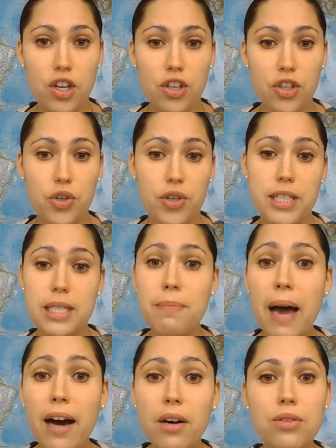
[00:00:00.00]
your
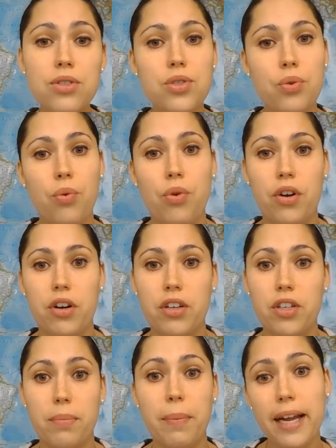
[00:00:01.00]
spouse or
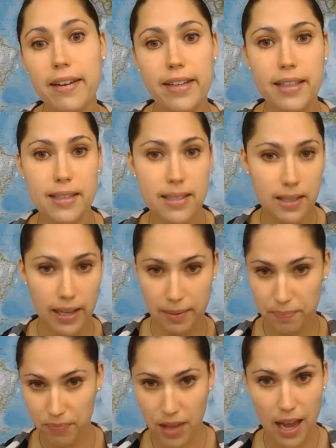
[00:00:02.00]
your parents, like
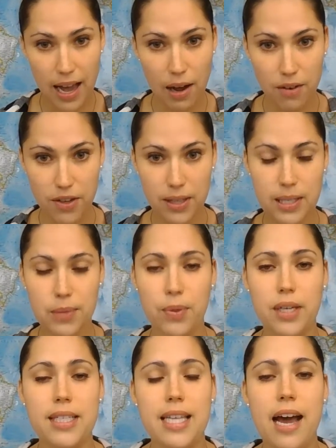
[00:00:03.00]
however this
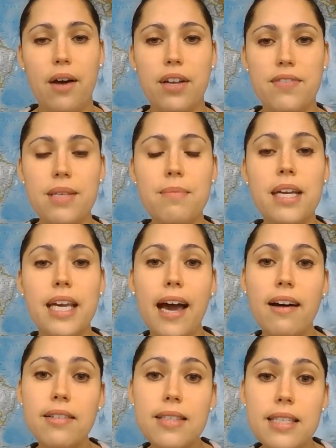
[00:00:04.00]
works out, if somebody
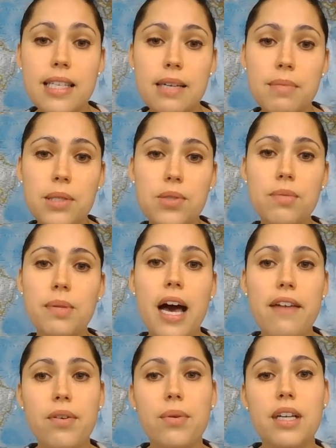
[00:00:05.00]
else is able to apply
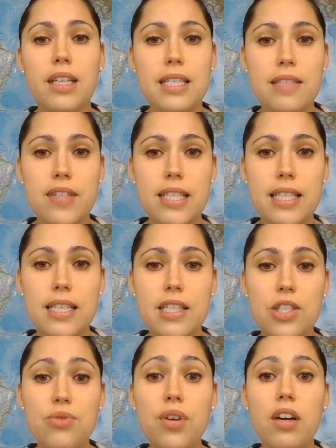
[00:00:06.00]
for one of these visas,
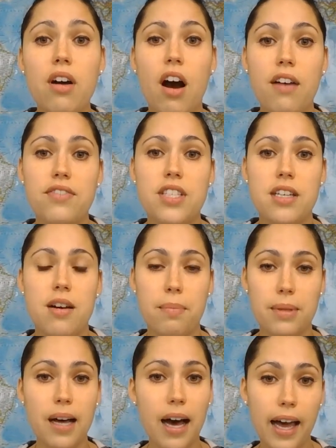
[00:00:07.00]
you can often
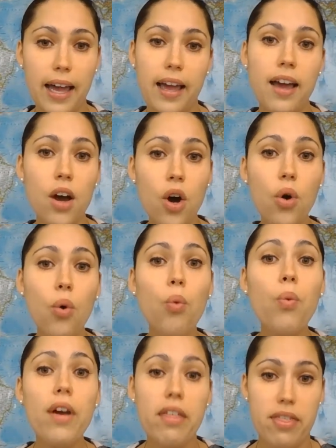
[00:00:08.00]
apply
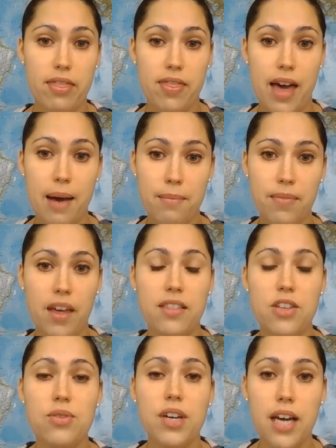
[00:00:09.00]
with them, that
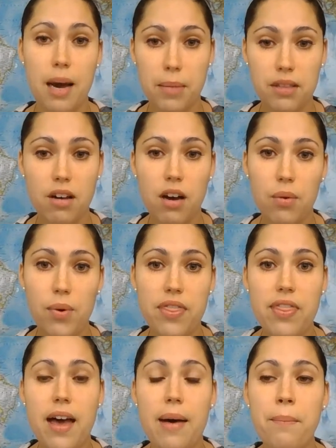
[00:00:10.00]
you could come along with
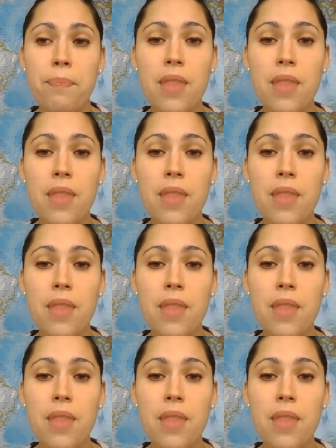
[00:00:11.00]
them.